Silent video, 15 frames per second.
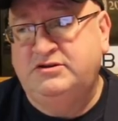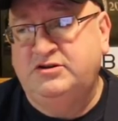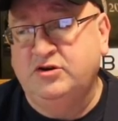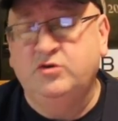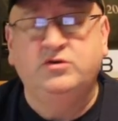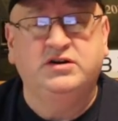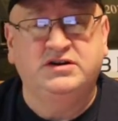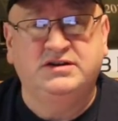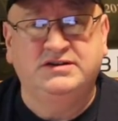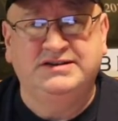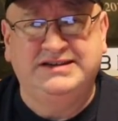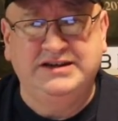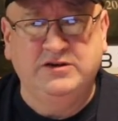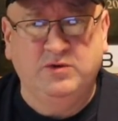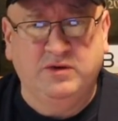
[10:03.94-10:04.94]
do to
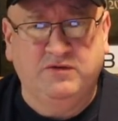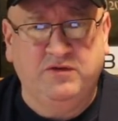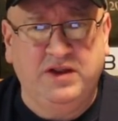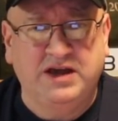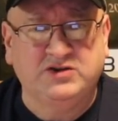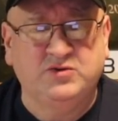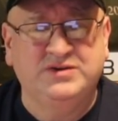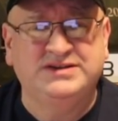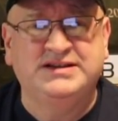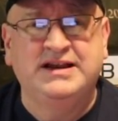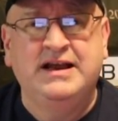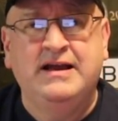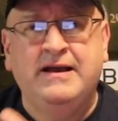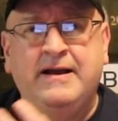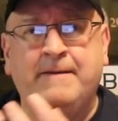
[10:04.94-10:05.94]
deal with phylloxera is
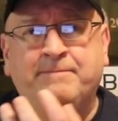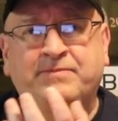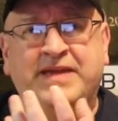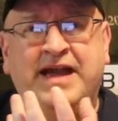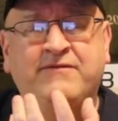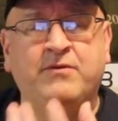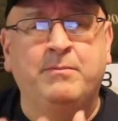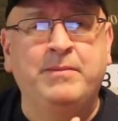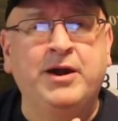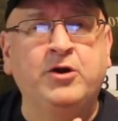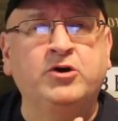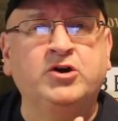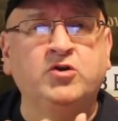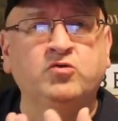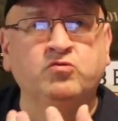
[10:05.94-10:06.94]
have
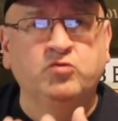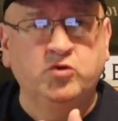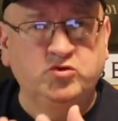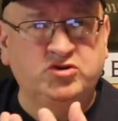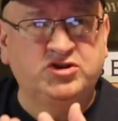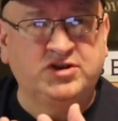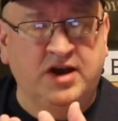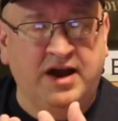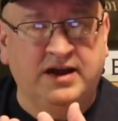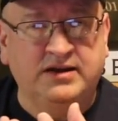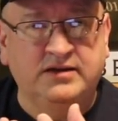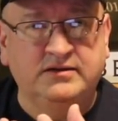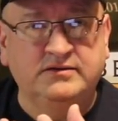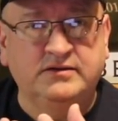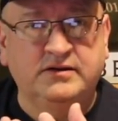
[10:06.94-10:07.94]
American
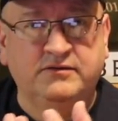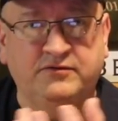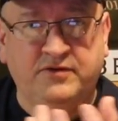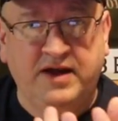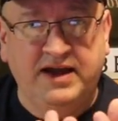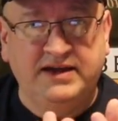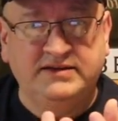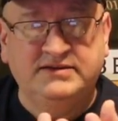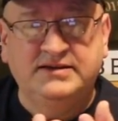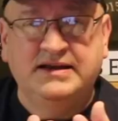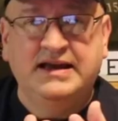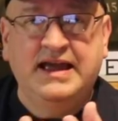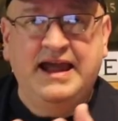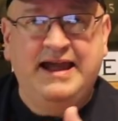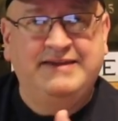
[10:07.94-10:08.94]
rootstock of vines
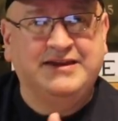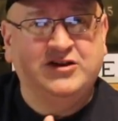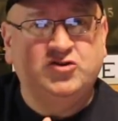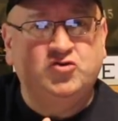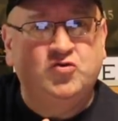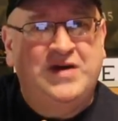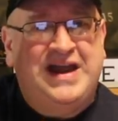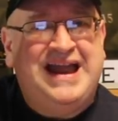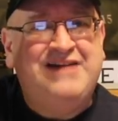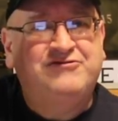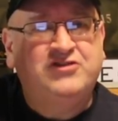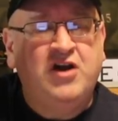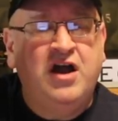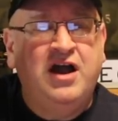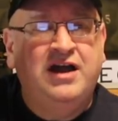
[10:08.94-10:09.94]
and then
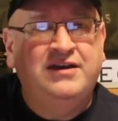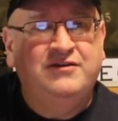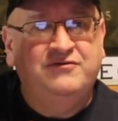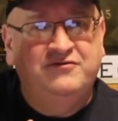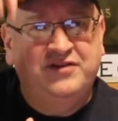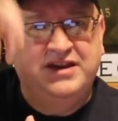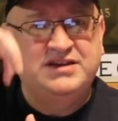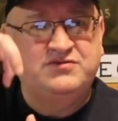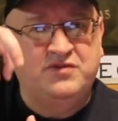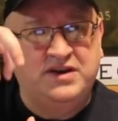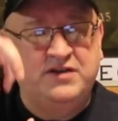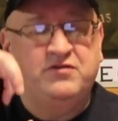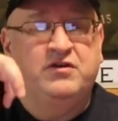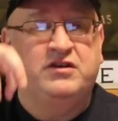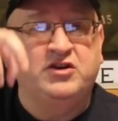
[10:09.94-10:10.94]
graft on Vitis
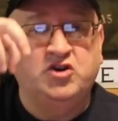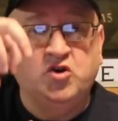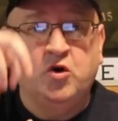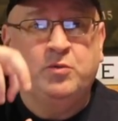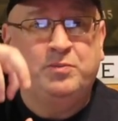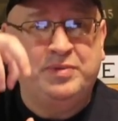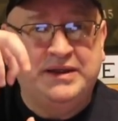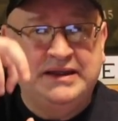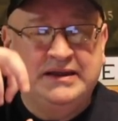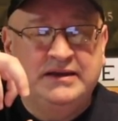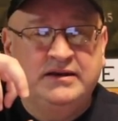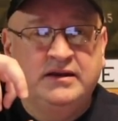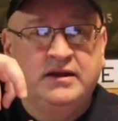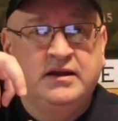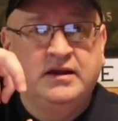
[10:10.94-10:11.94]
vinifera, the
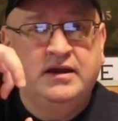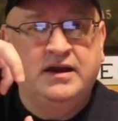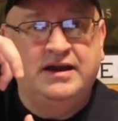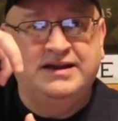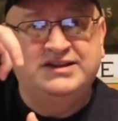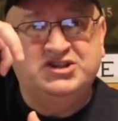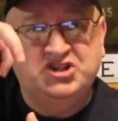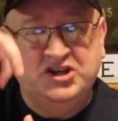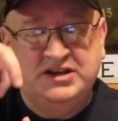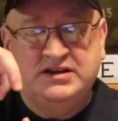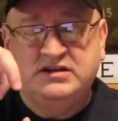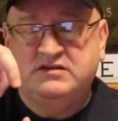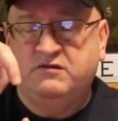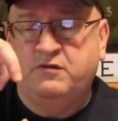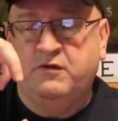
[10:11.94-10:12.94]
European
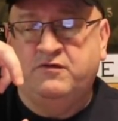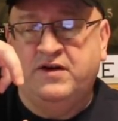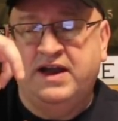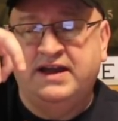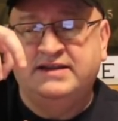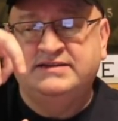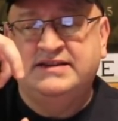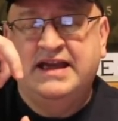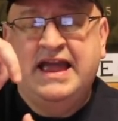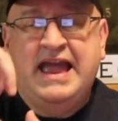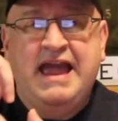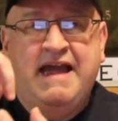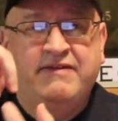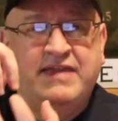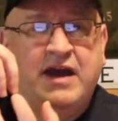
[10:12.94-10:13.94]
genus for vines,
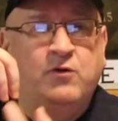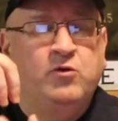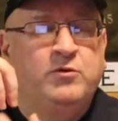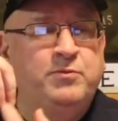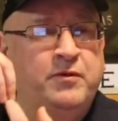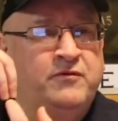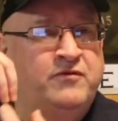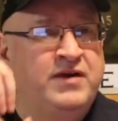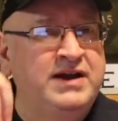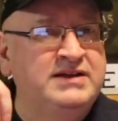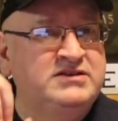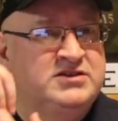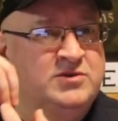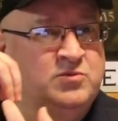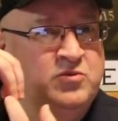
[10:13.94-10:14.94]
and that would
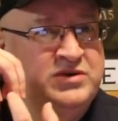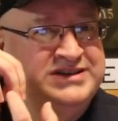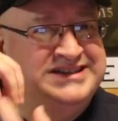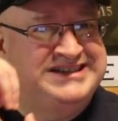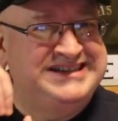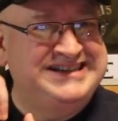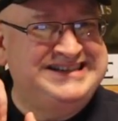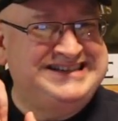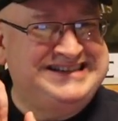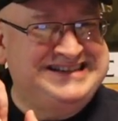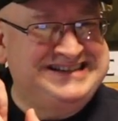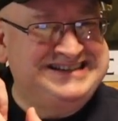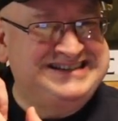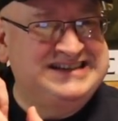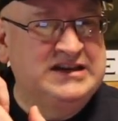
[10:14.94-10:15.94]
provide some
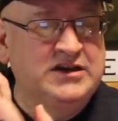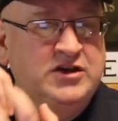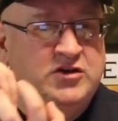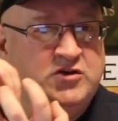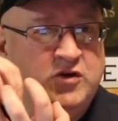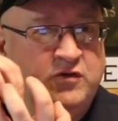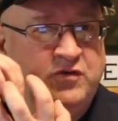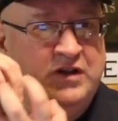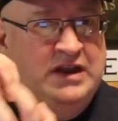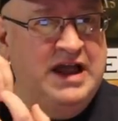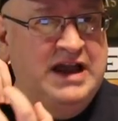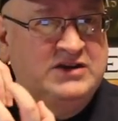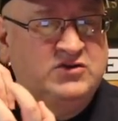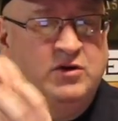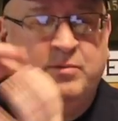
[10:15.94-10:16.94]
resistance to
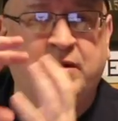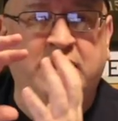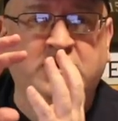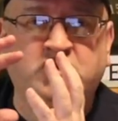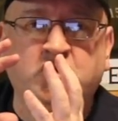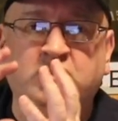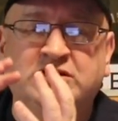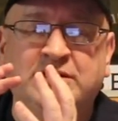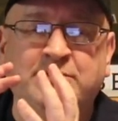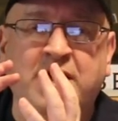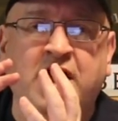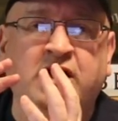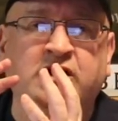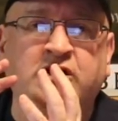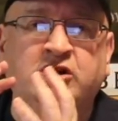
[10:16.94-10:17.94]
phylloxera. But it took them
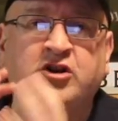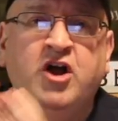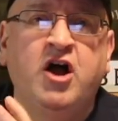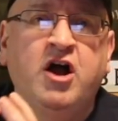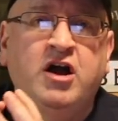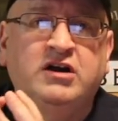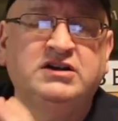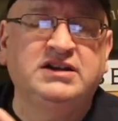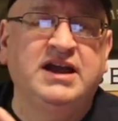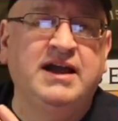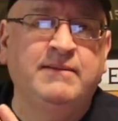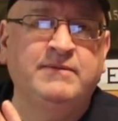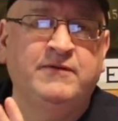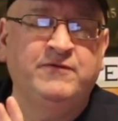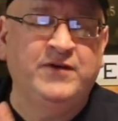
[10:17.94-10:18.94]
a long
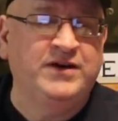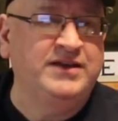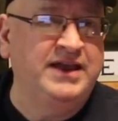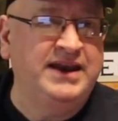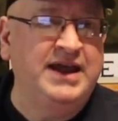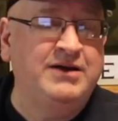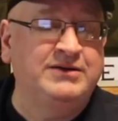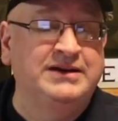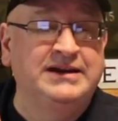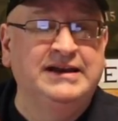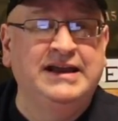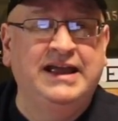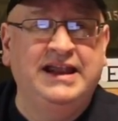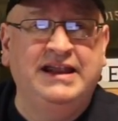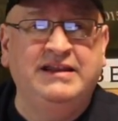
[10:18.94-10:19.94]
time to figure that out.
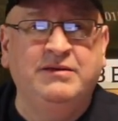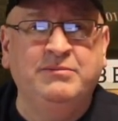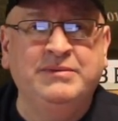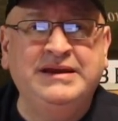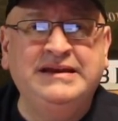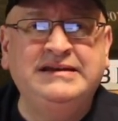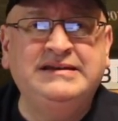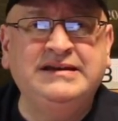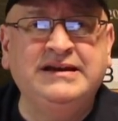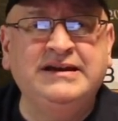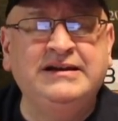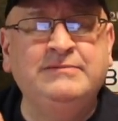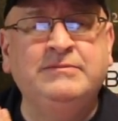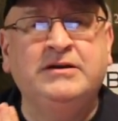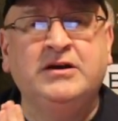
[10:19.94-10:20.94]
And in the
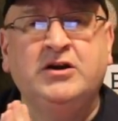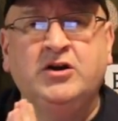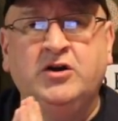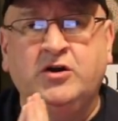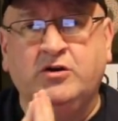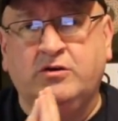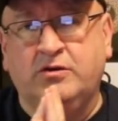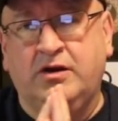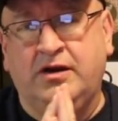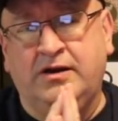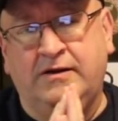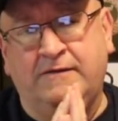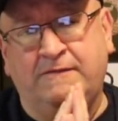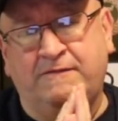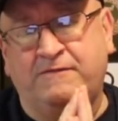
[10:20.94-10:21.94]
meantime,
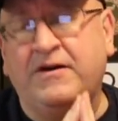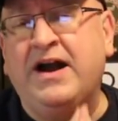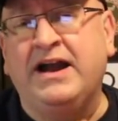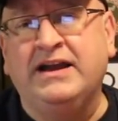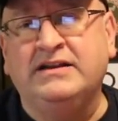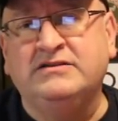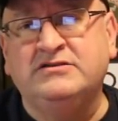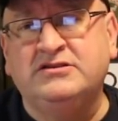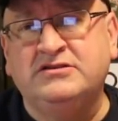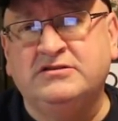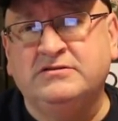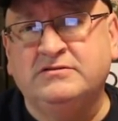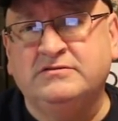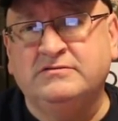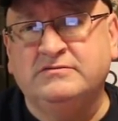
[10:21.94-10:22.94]

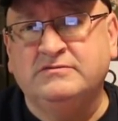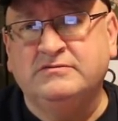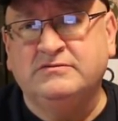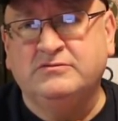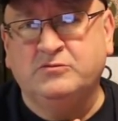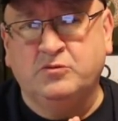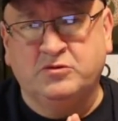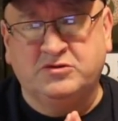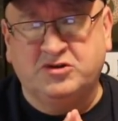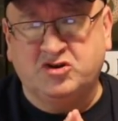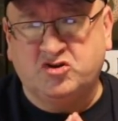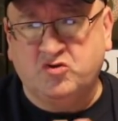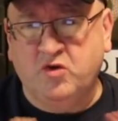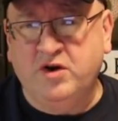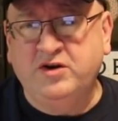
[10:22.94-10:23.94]
vines were
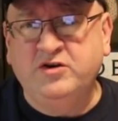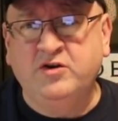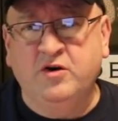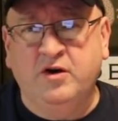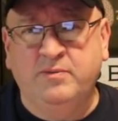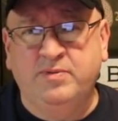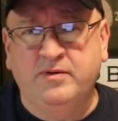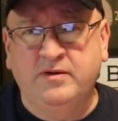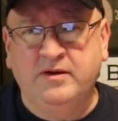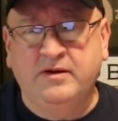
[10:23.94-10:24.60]
destroyed in Europe.